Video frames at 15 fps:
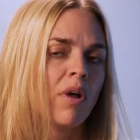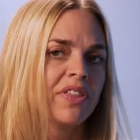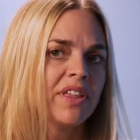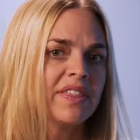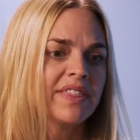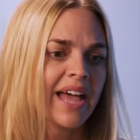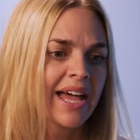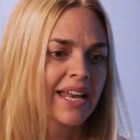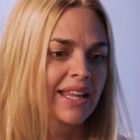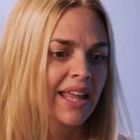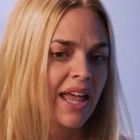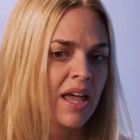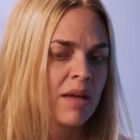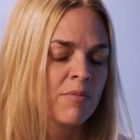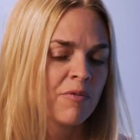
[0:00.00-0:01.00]
I think that
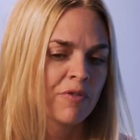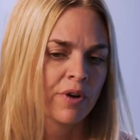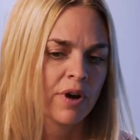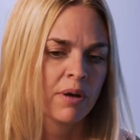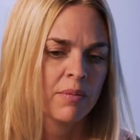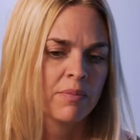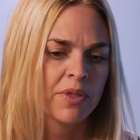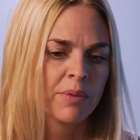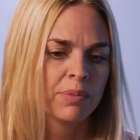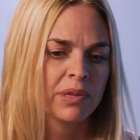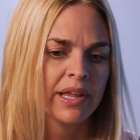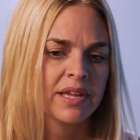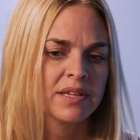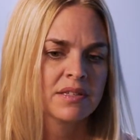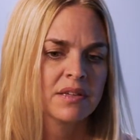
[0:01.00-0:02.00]
came from the
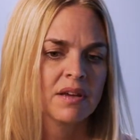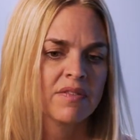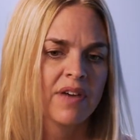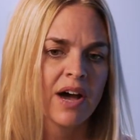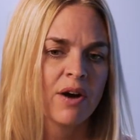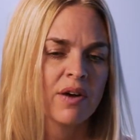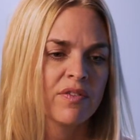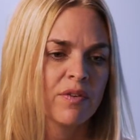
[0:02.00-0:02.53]
place of how I've